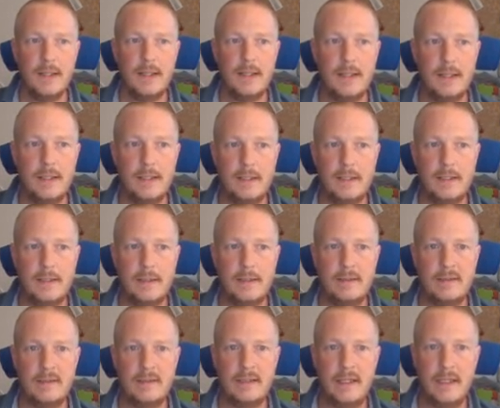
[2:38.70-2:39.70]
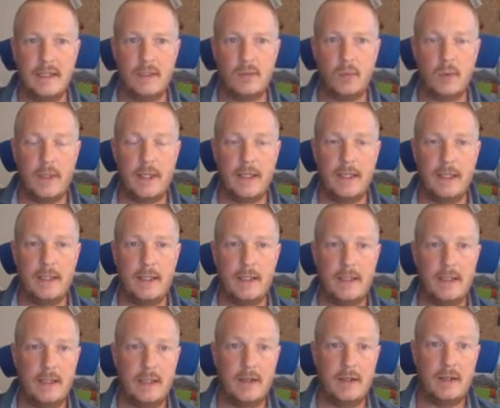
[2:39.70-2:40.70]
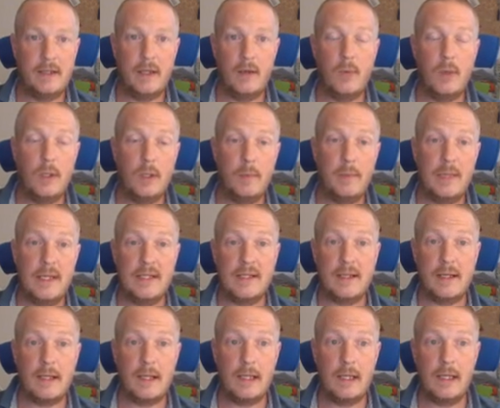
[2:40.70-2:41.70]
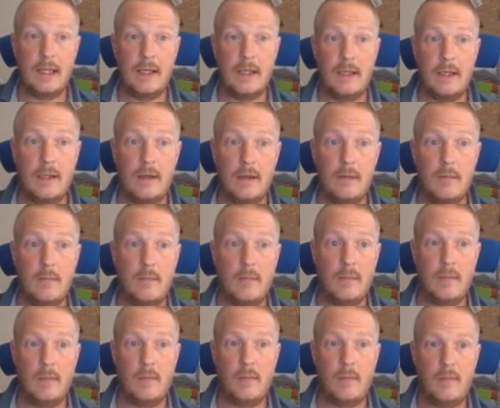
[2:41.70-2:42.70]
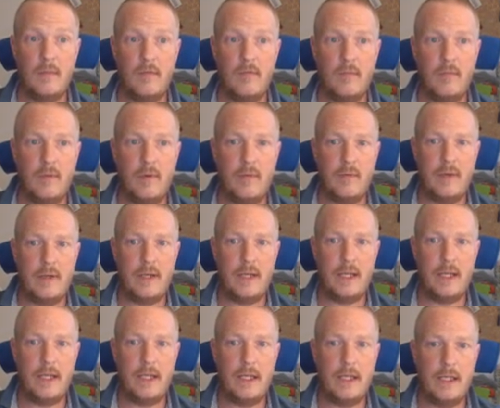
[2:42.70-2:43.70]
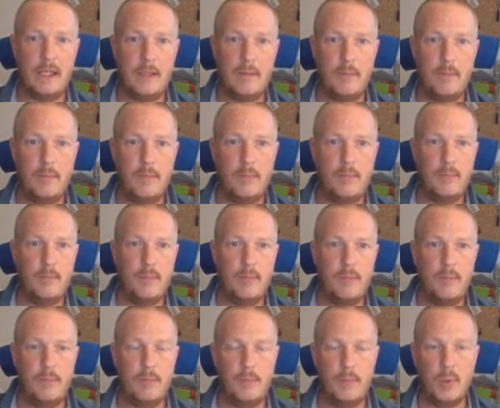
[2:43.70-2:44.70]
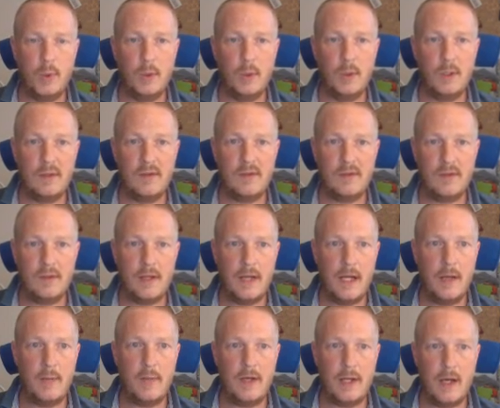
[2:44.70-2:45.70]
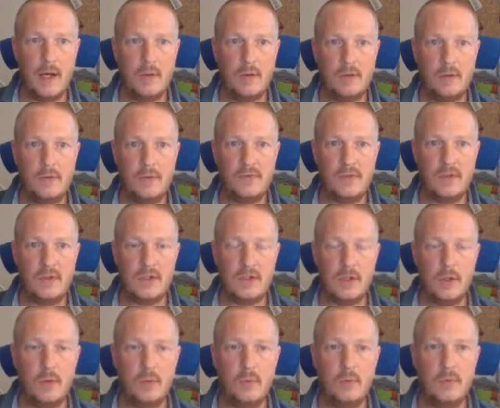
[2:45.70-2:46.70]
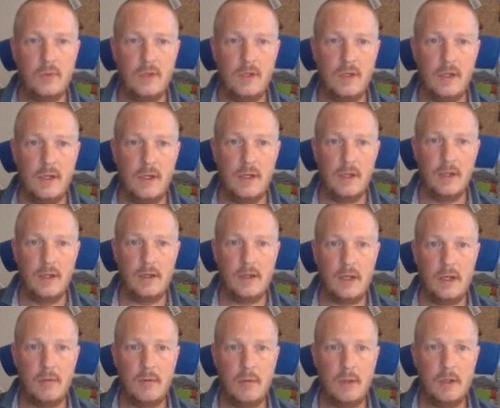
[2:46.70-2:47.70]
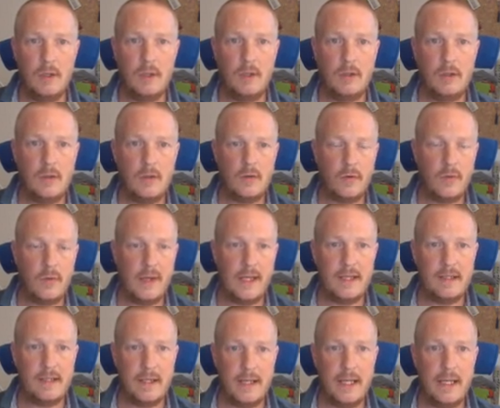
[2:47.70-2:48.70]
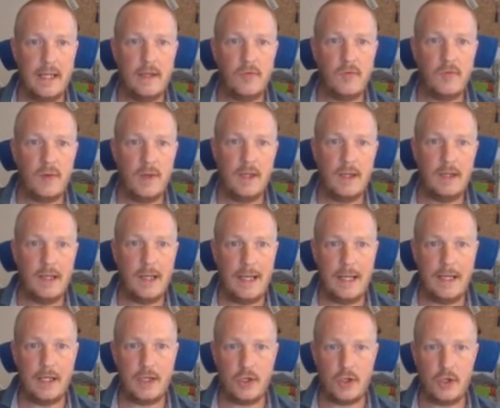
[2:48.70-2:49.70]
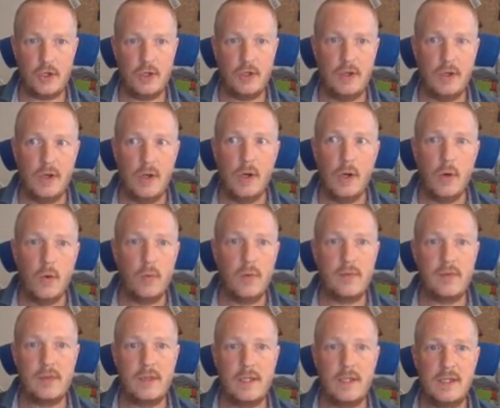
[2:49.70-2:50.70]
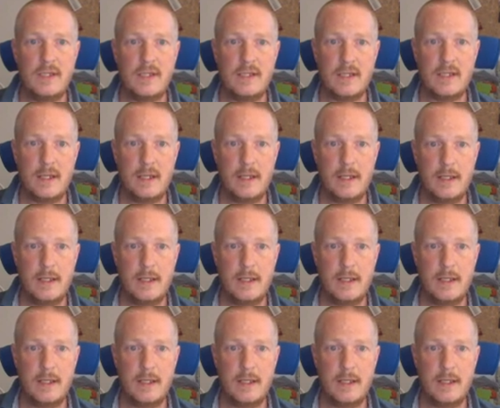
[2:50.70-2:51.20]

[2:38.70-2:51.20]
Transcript: And that way, and they will basically, when they pulled the diamond out of the stone, they will create an entry in the ledger with these